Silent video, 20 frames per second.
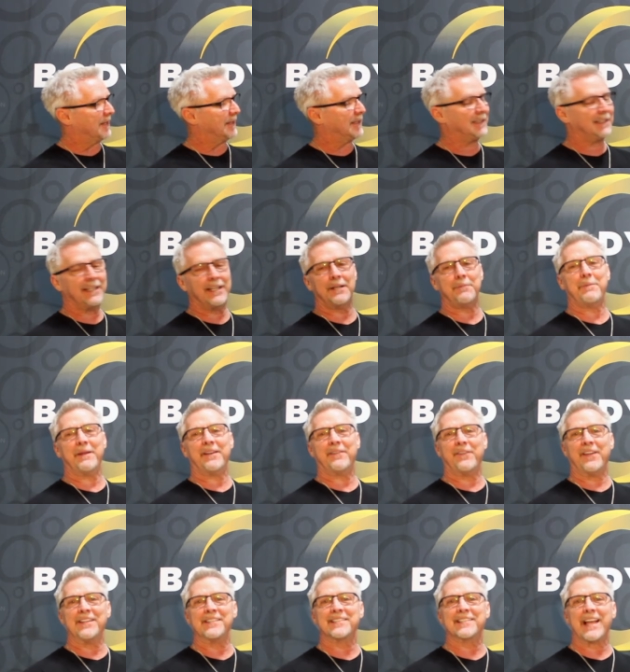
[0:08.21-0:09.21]
little bit of
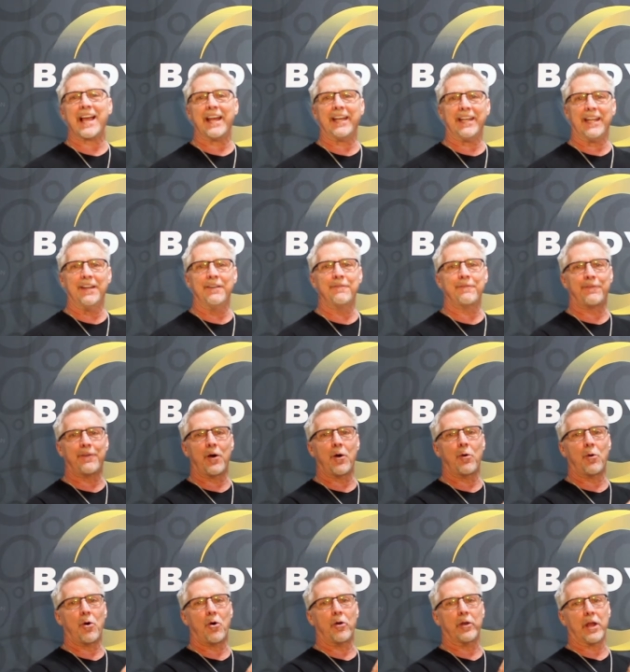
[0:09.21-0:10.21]
inside
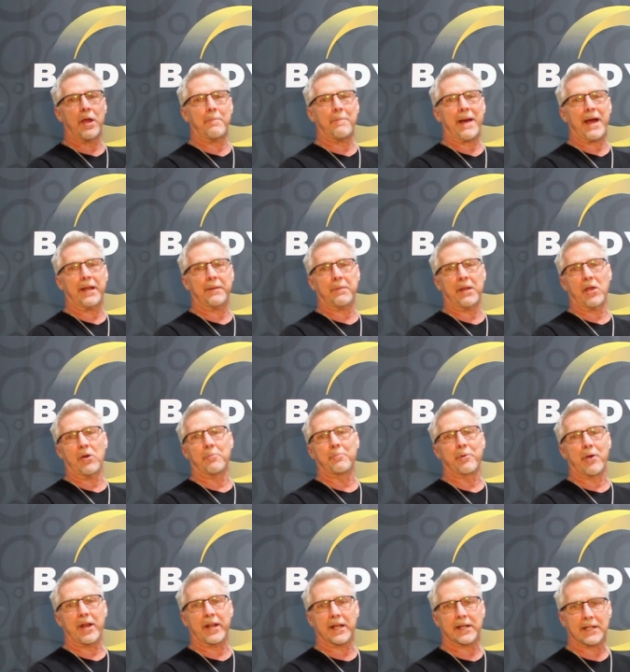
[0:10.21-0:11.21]
info on our Body By O
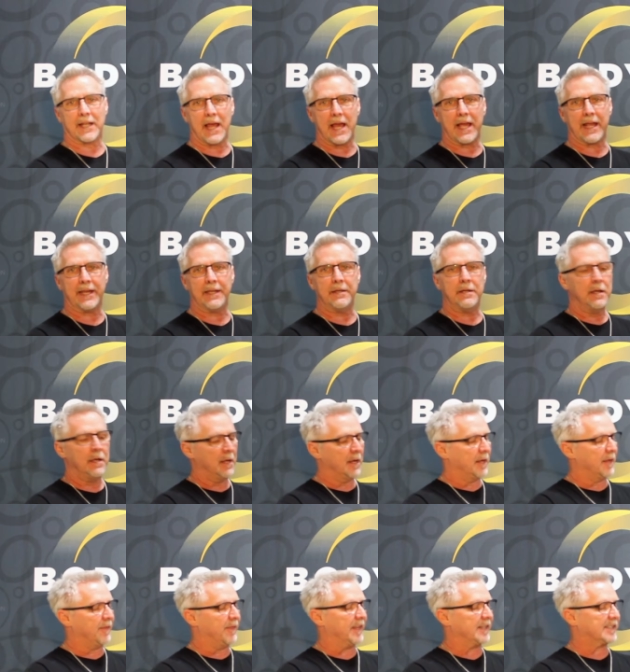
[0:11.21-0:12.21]
product line.
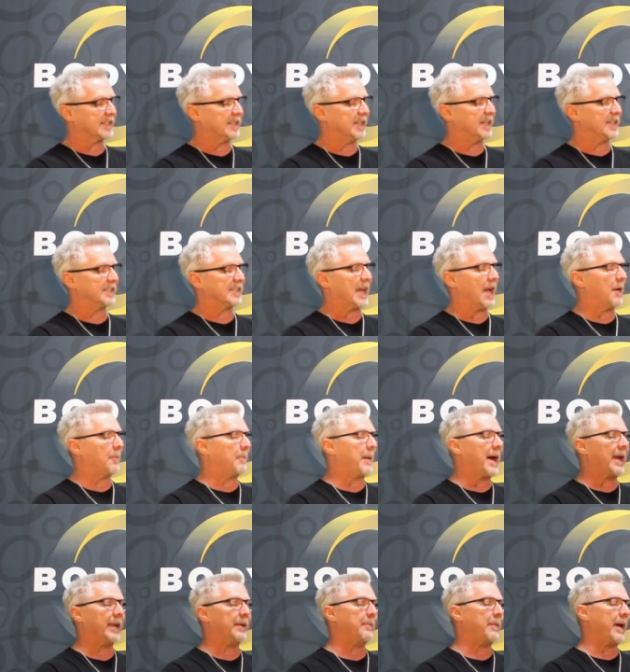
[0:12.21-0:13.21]
This is our
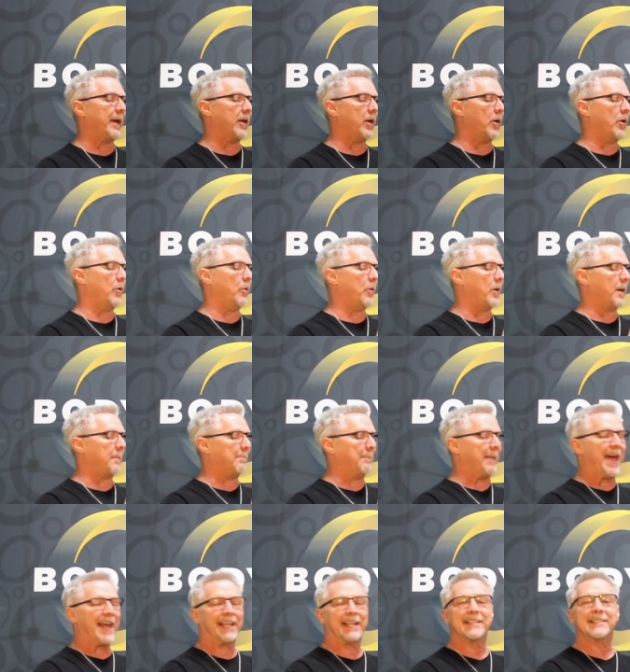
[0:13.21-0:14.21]
Body By O
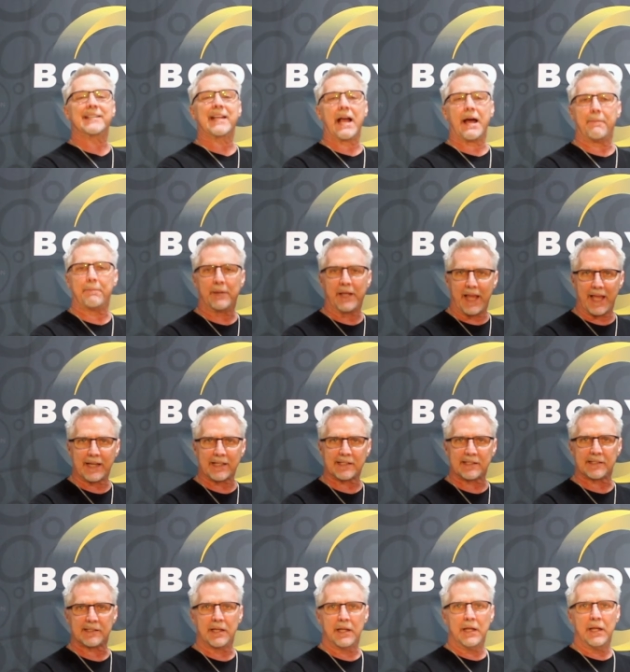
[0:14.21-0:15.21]
Balance
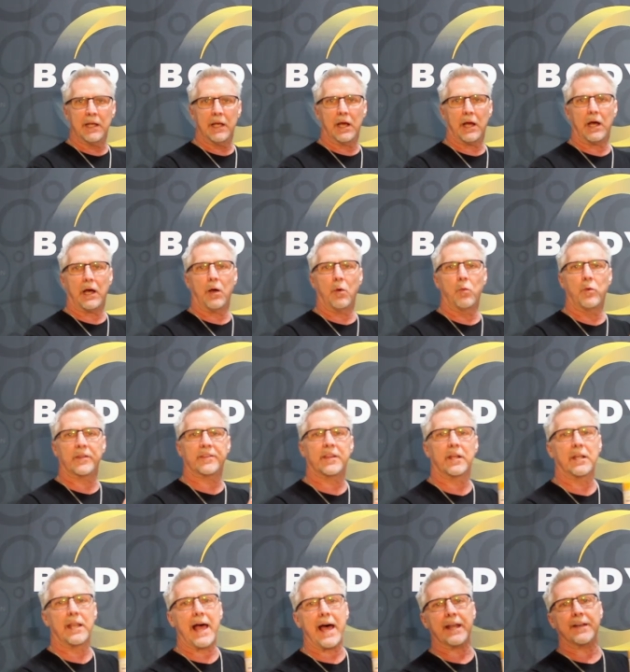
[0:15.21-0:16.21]
Complex. Uh, with a
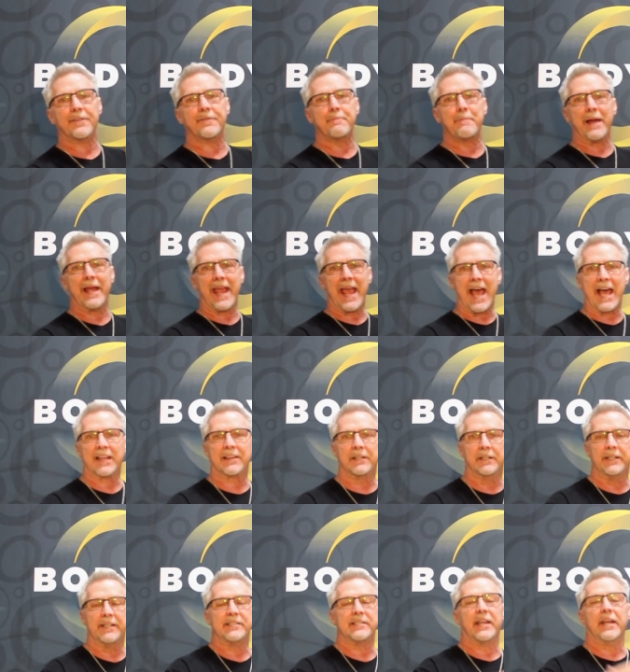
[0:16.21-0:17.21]
lot of my
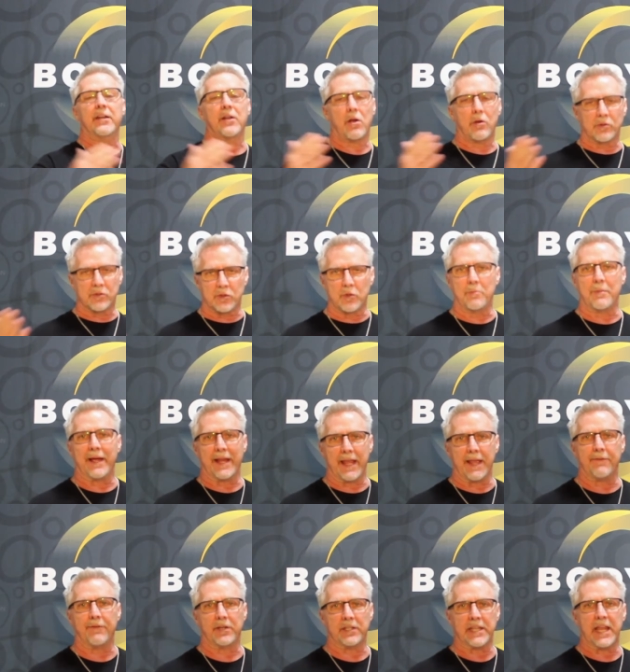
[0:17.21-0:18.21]
athletes and also my
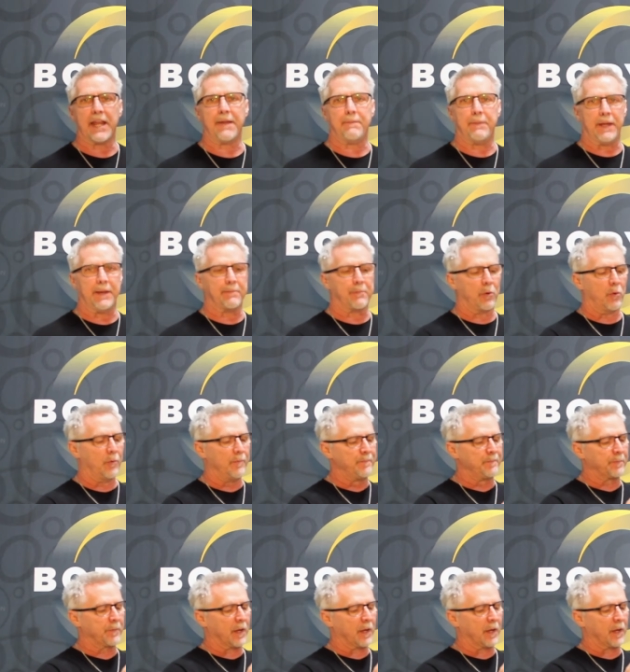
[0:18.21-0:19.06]
everyday people,